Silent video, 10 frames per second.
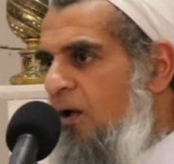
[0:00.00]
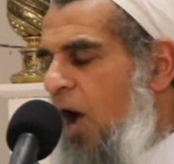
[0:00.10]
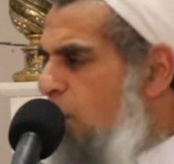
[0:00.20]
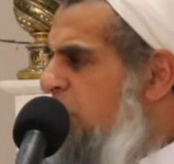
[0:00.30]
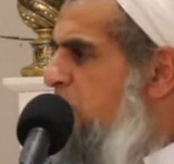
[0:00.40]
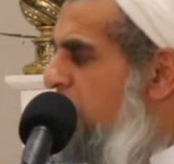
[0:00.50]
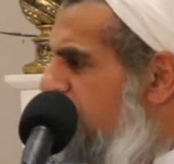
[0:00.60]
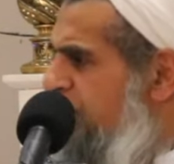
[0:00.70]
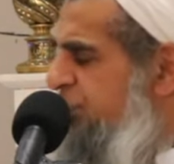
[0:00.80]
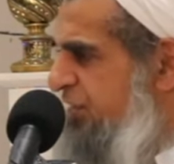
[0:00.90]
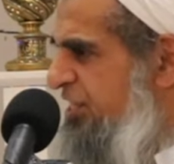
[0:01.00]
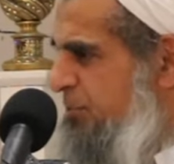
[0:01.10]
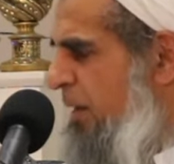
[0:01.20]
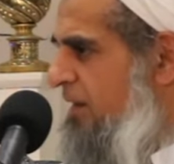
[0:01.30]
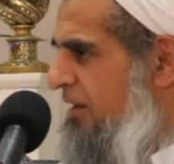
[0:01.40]
How many billions they
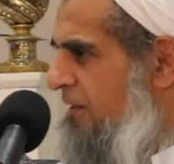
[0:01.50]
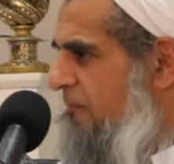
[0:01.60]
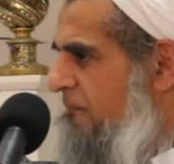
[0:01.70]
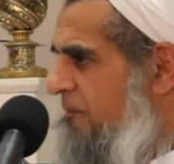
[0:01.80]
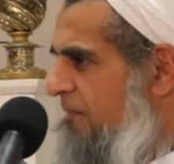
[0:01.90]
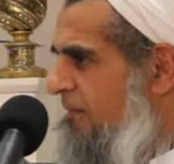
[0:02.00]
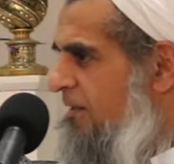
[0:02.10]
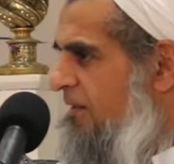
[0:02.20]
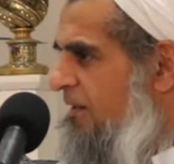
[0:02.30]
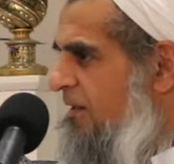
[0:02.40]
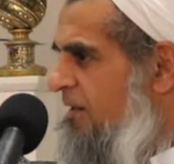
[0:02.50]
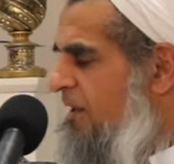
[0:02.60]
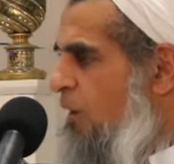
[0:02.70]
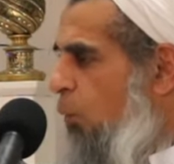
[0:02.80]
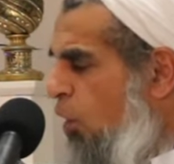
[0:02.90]
spent?
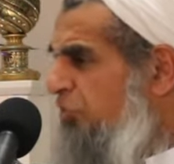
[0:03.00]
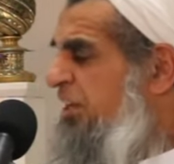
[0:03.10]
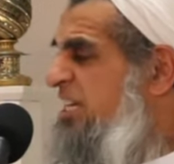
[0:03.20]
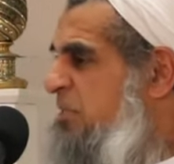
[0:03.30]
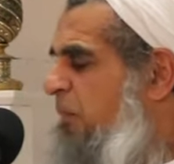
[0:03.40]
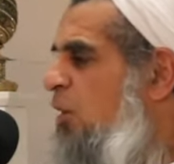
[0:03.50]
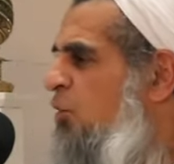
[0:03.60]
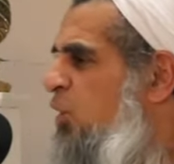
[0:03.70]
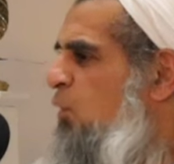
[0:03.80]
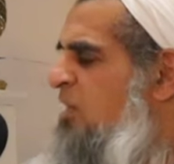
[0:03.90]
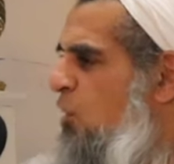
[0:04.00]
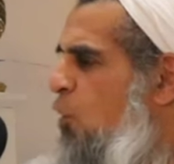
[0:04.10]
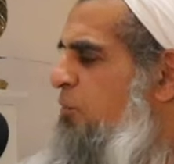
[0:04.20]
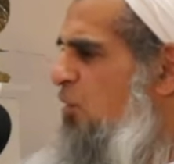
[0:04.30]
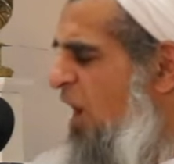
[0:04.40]
What they spent on the World
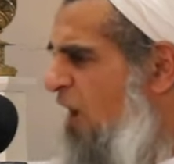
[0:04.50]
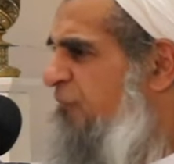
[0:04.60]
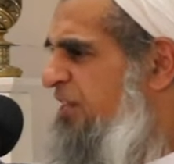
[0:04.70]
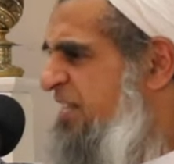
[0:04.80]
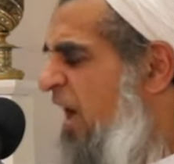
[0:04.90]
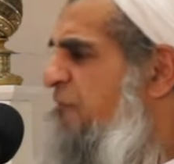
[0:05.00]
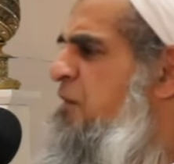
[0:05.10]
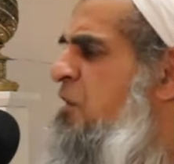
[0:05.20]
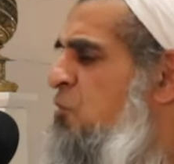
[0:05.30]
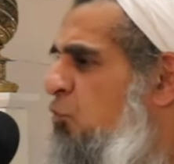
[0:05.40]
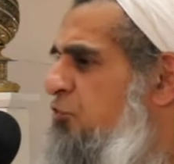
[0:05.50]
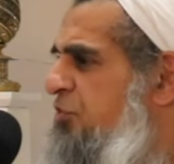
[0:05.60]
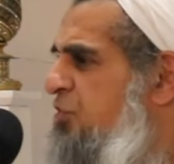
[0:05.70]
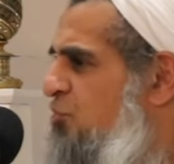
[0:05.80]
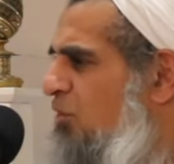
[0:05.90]
Cup, you know, half of these African
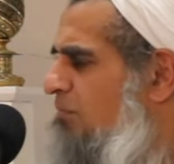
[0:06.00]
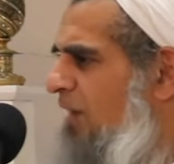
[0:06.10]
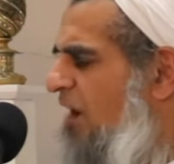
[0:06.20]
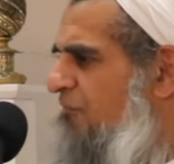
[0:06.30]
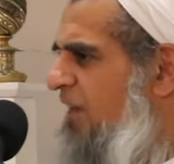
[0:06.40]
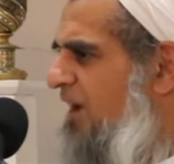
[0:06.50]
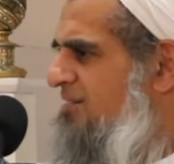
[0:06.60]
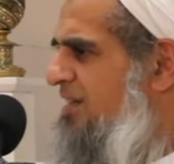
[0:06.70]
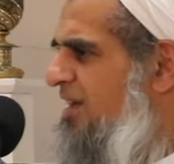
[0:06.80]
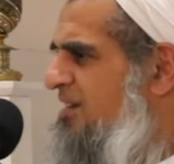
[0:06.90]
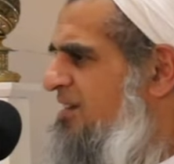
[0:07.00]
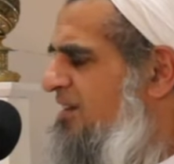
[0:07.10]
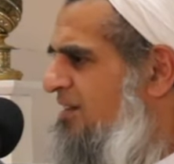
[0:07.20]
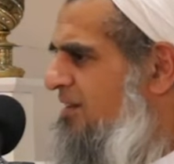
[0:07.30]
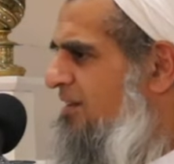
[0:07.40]
countries don't have that as their
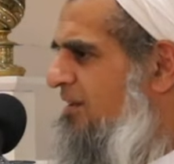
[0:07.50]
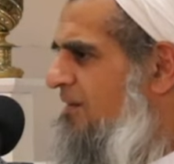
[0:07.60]
yearly